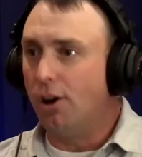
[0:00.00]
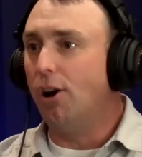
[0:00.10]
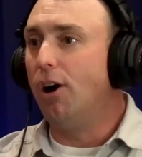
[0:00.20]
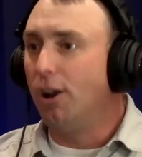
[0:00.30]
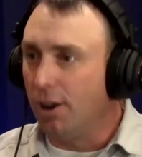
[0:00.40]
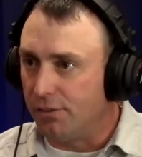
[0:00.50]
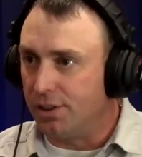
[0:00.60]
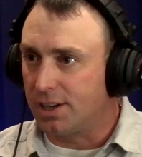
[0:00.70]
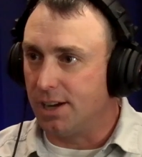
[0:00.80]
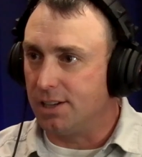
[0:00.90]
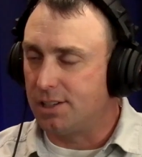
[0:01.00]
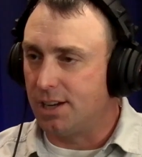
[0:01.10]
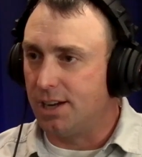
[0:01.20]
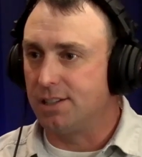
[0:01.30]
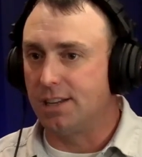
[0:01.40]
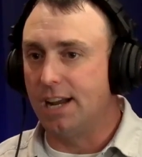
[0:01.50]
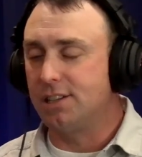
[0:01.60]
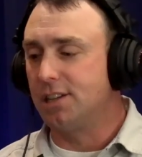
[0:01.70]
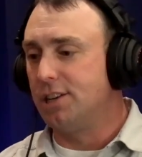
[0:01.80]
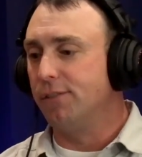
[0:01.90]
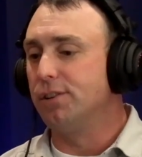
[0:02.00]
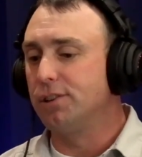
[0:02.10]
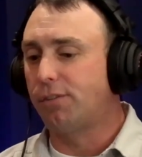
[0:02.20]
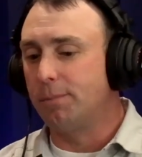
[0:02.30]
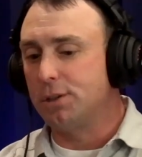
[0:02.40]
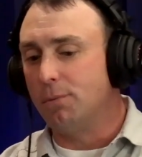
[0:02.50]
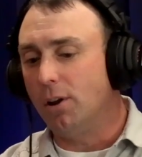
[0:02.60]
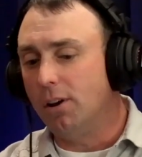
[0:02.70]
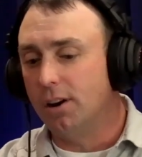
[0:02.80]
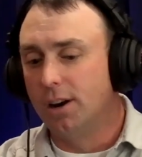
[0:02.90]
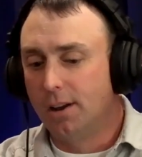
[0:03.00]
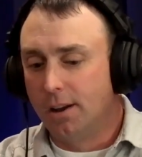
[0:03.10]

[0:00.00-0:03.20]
all of the cuts as a difference from a smaller